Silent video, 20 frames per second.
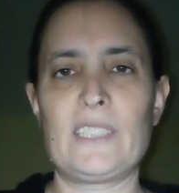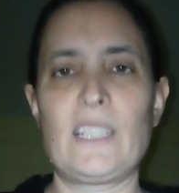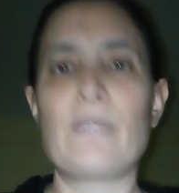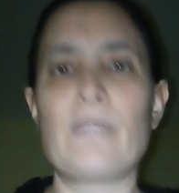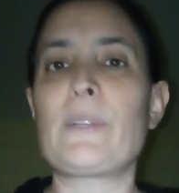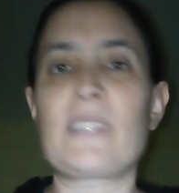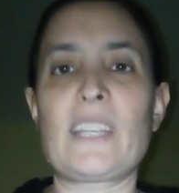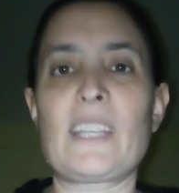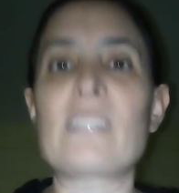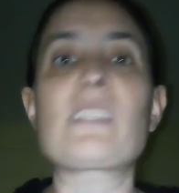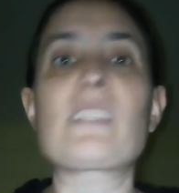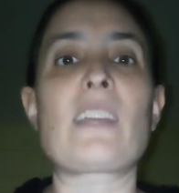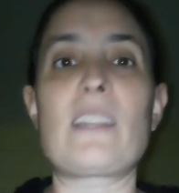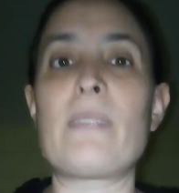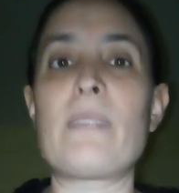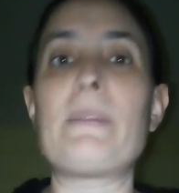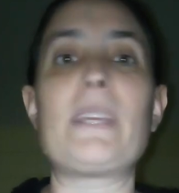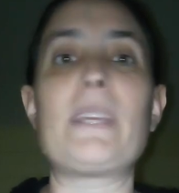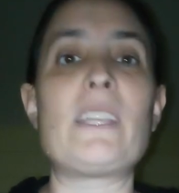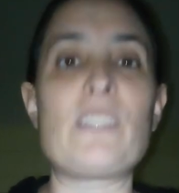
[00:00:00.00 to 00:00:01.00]
But that's going
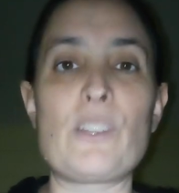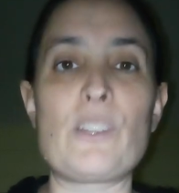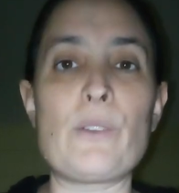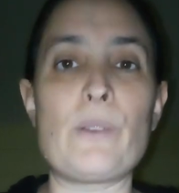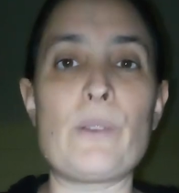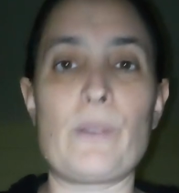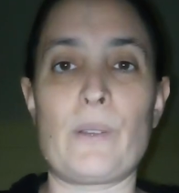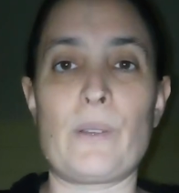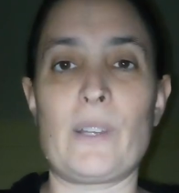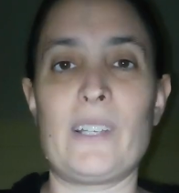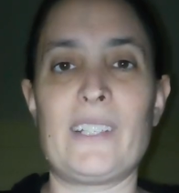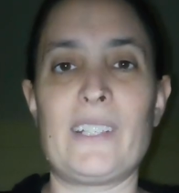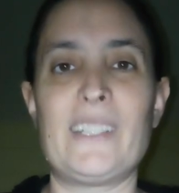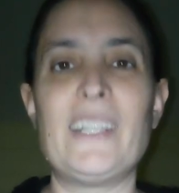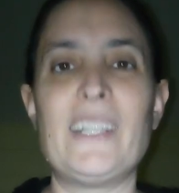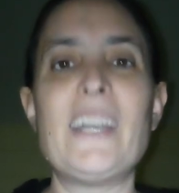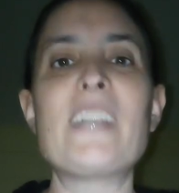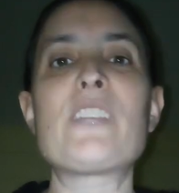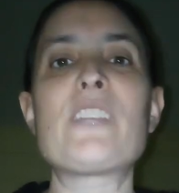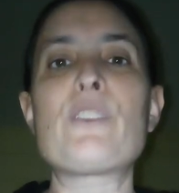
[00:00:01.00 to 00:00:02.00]
to be you.
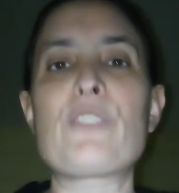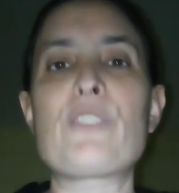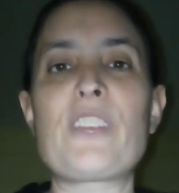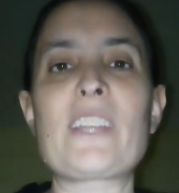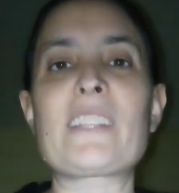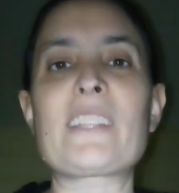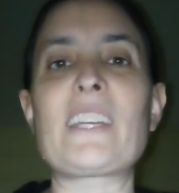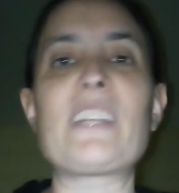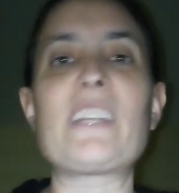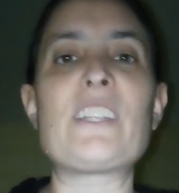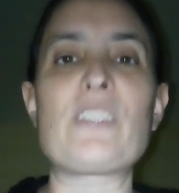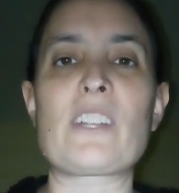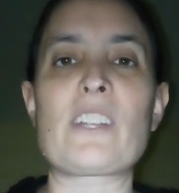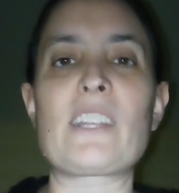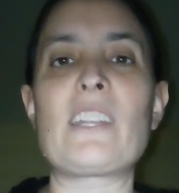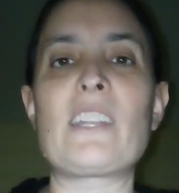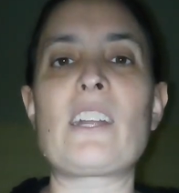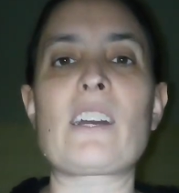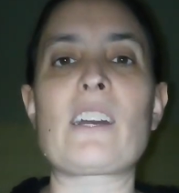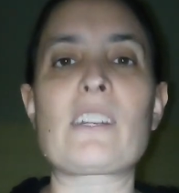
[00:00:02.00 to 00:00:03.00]
You think that you're
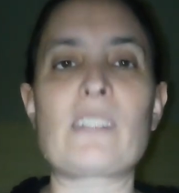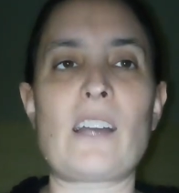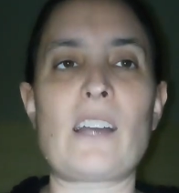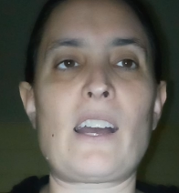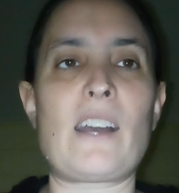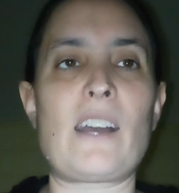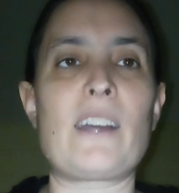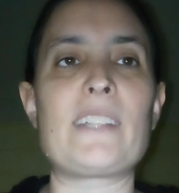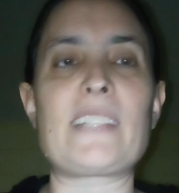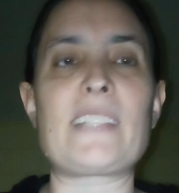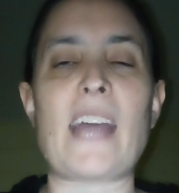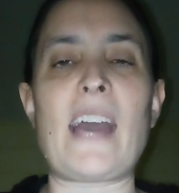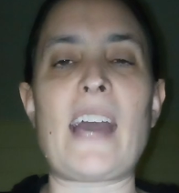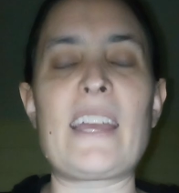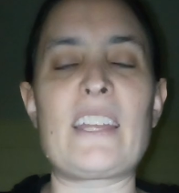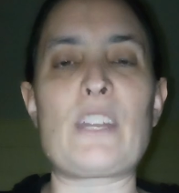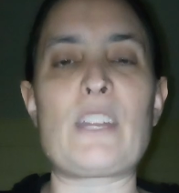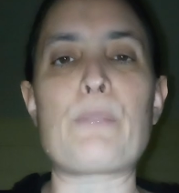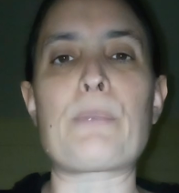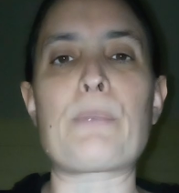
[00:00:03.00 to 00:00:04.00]
going to die
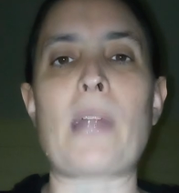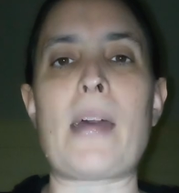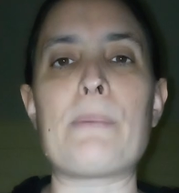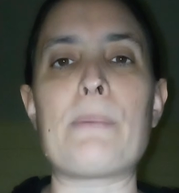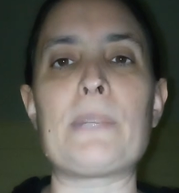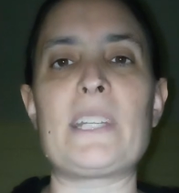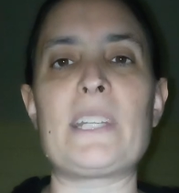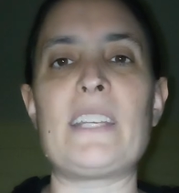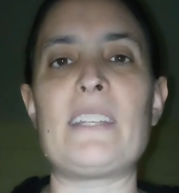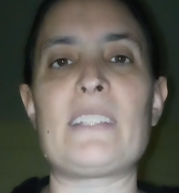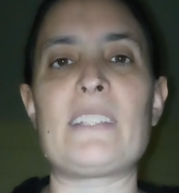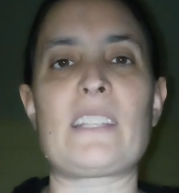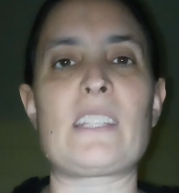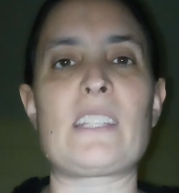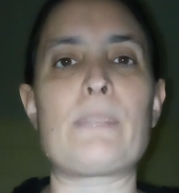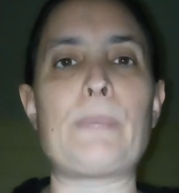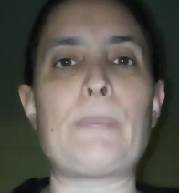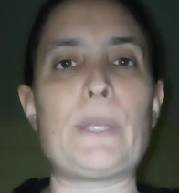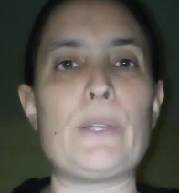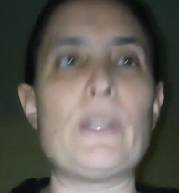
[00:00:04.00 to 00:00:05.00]
in a property in
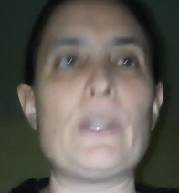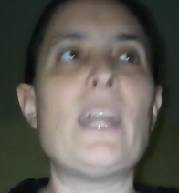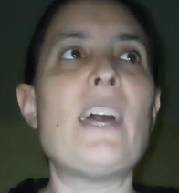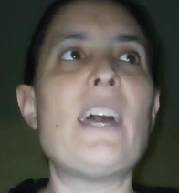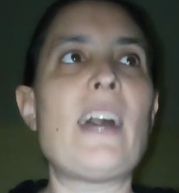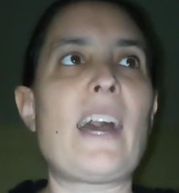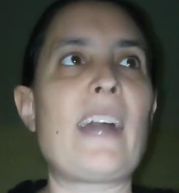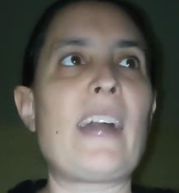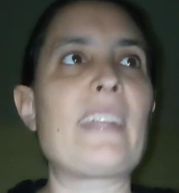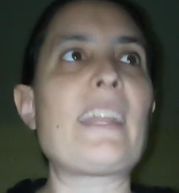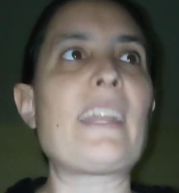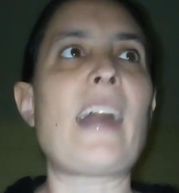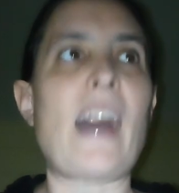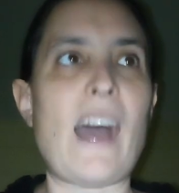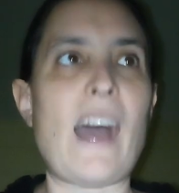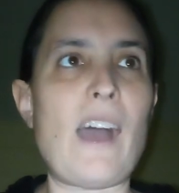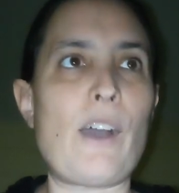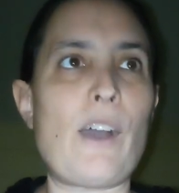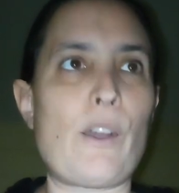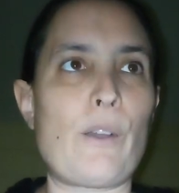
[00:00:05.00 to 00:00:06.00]
dispute? And
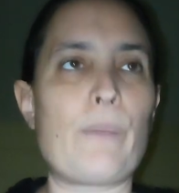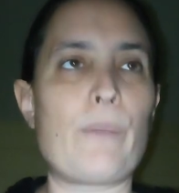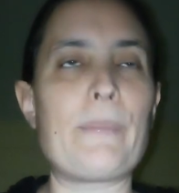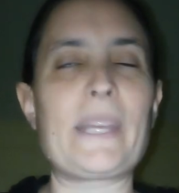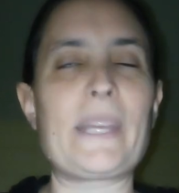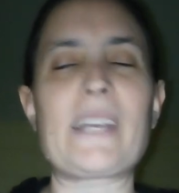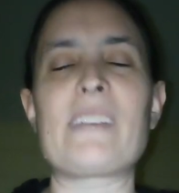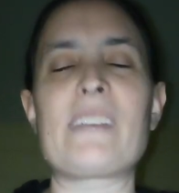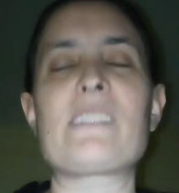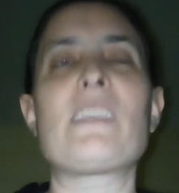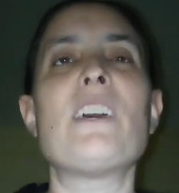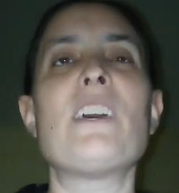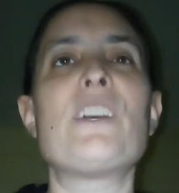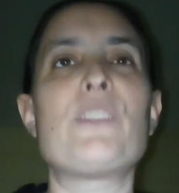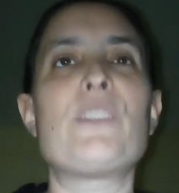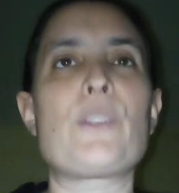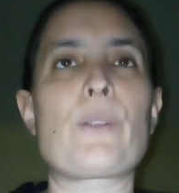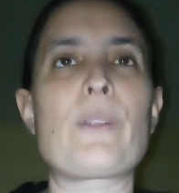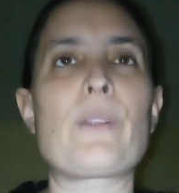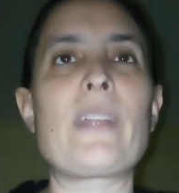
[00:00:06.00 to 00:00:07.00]
how? Because
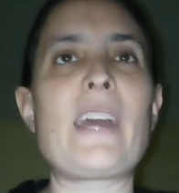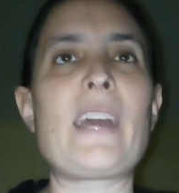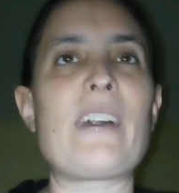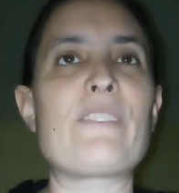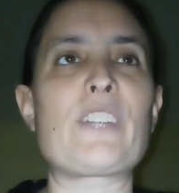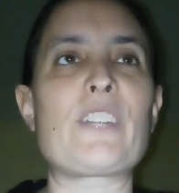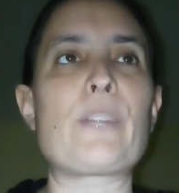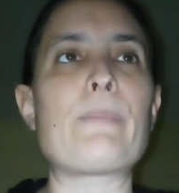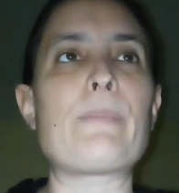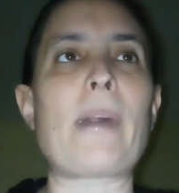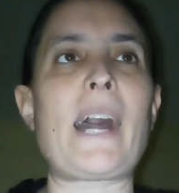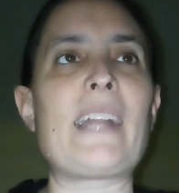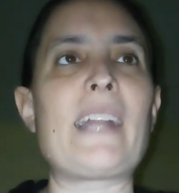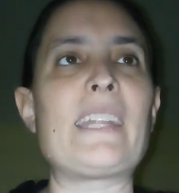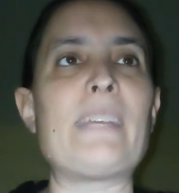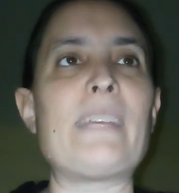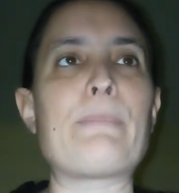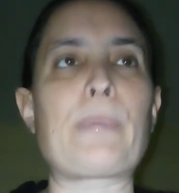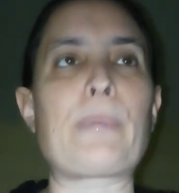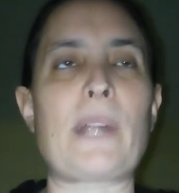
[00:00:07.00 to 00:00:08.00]
you don't have your
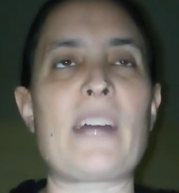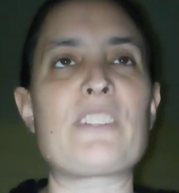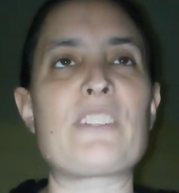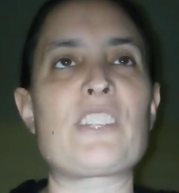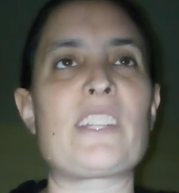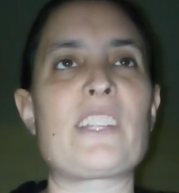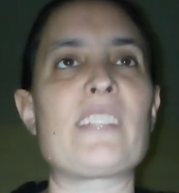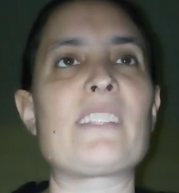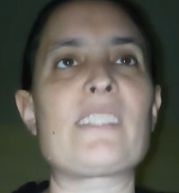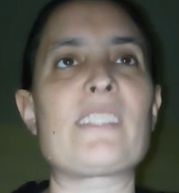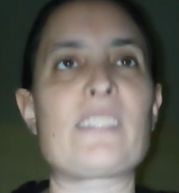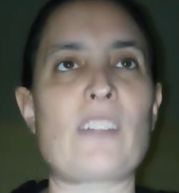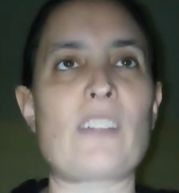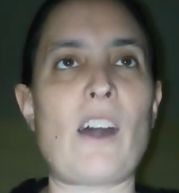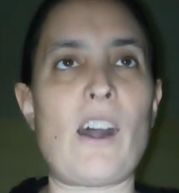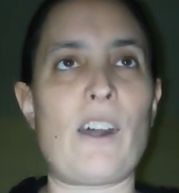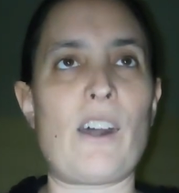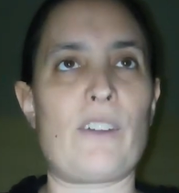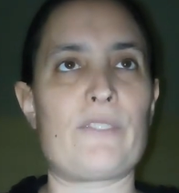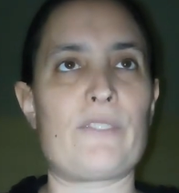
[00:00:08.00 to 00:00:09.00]
body prejudice
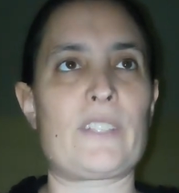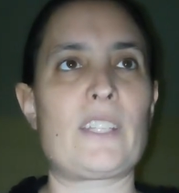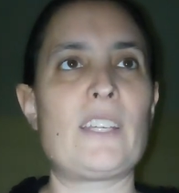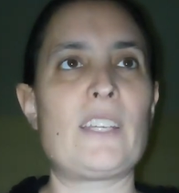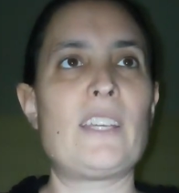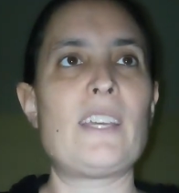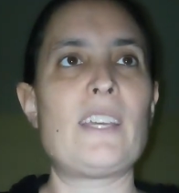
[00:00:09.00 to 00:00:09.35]
solved.